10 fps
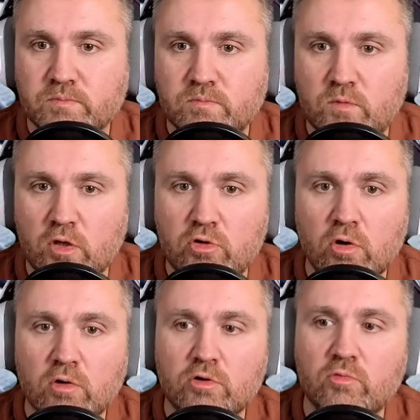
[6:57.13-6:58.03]

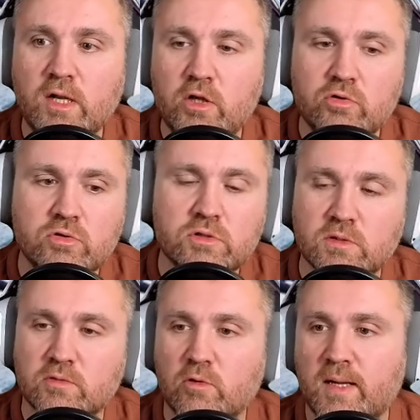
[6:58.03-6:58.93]
You will use,
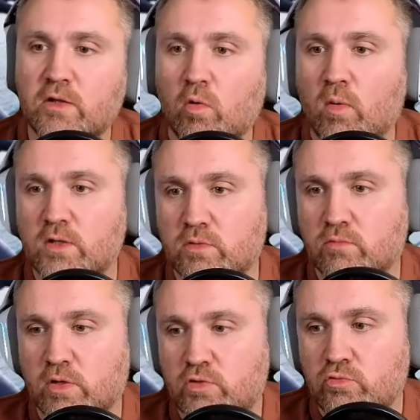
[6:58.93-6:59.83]
no matter what
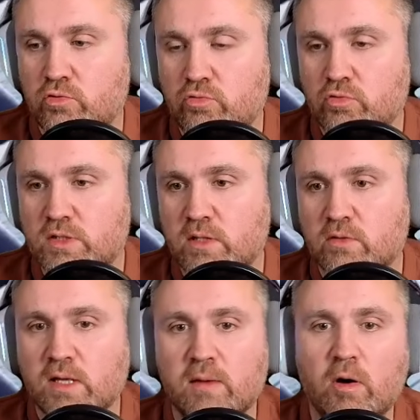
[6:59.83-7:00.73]
you use in the
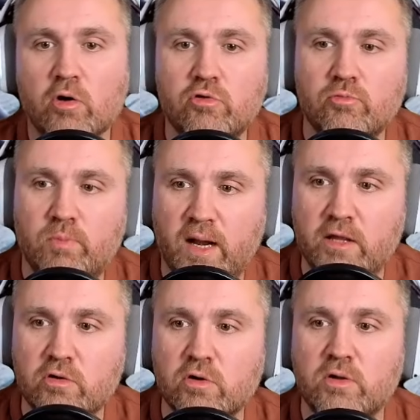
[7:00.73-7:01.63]
game, how you play,
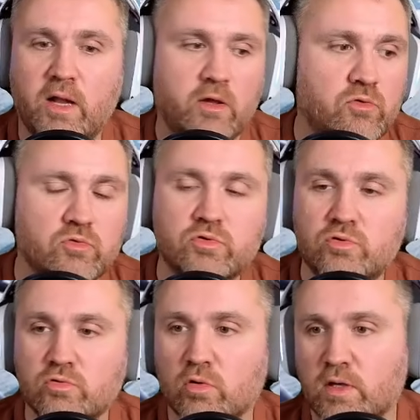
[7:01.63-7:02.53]
you're gonna use
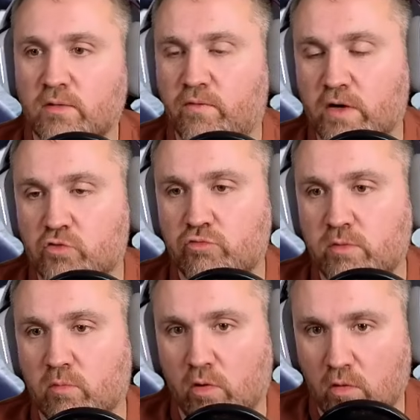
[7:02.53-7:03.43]
your infantry
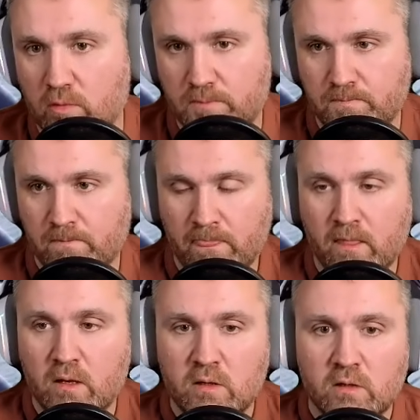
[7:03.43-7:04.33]
more.
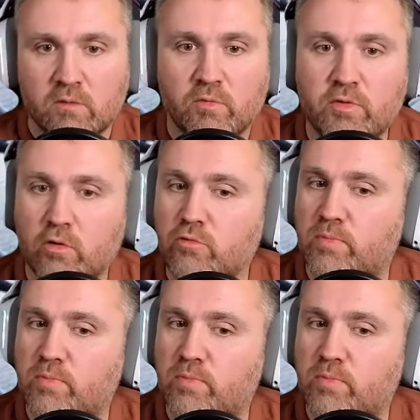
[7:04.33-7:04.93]
Whether you play